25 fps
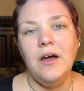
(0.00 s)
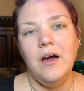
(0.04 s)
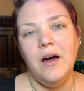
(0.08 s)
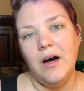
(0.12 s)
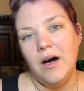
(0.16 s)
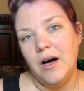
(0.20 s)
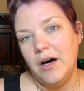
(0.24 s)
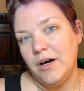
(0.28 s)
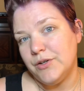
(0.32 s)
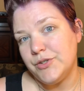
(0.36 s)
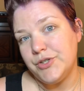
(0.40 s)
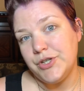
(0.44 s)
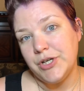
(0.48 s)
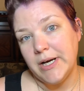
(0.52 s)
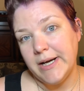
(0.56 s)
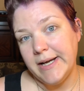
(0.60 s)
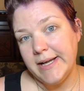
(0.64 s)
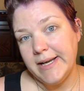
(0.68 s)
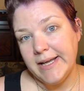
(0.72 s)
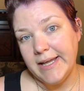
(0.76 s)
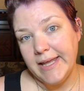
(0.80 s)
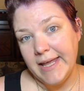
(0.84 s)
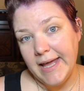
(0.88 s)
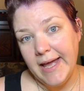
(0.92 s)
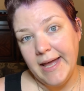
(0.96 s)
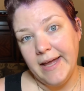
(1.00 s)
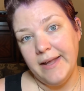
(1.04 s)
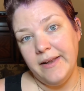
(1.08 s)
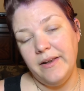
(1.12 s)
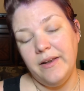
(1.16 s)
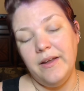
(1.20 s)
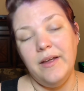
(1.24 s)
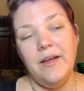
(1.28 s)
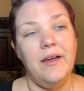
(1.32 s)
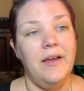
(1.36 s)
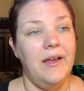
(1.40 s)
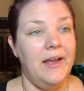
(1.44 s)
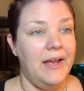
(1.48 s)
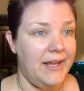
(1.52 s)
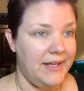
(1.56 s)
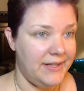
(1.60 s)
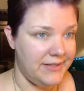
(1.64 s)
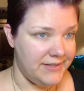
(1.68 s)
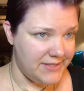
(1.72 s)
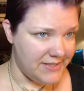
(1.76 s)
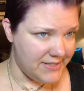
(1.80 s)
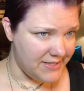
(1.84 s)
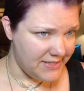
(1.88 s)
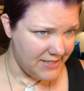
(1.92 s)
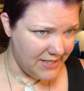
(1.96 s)
I'll try it again and
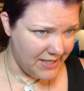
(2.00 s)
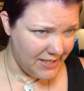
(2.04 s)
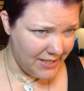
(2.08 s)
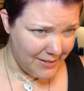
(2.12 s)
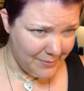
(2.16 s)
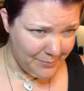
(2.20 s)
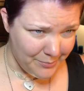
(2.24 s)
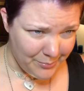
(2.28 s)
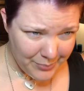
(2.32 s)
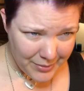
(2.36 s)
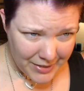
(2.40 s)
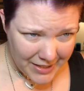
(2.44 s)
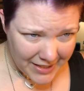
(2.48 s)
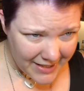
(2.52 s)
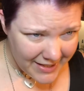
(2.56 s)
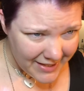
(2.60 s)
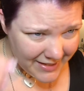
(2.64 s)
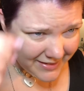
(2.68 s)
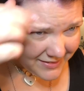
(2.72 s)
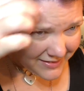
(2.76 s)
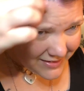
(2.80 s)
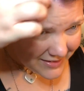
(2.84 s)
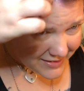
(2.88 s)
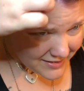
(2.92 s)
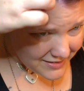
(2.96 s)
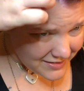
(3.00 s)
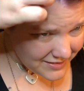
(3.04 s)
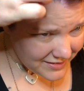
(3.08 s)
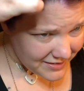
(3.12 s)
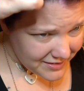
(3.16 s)
see, but it did,